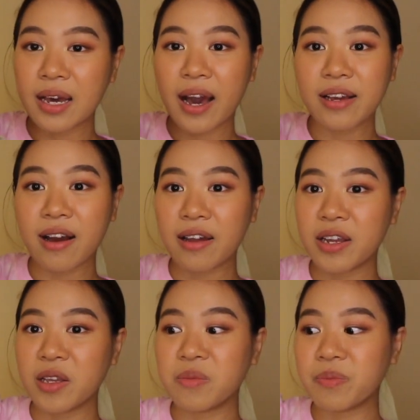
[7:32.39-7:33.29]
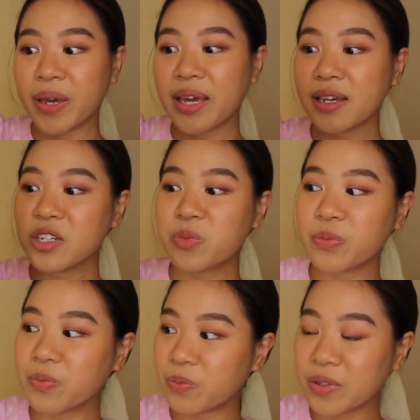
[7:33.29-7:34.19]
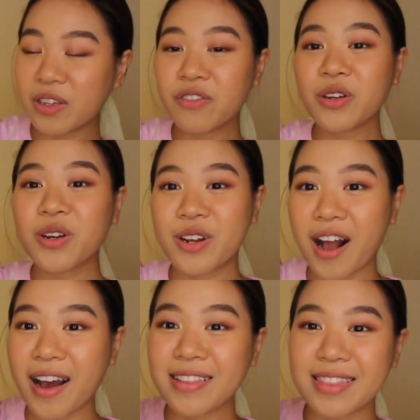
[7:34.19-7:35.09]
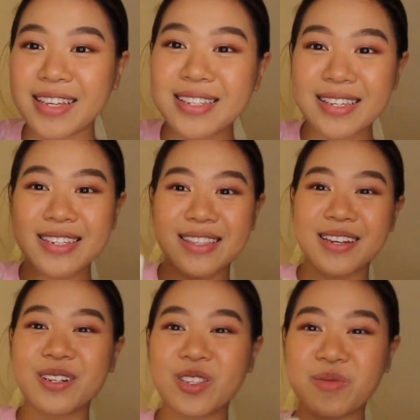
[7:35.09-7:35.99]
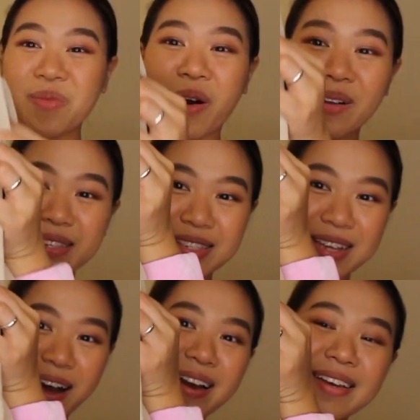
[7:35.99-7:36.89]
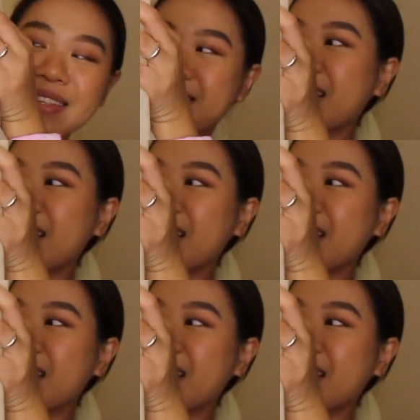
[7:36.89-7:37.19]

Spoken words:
I got it in beige. Believe it or not, this is their small size.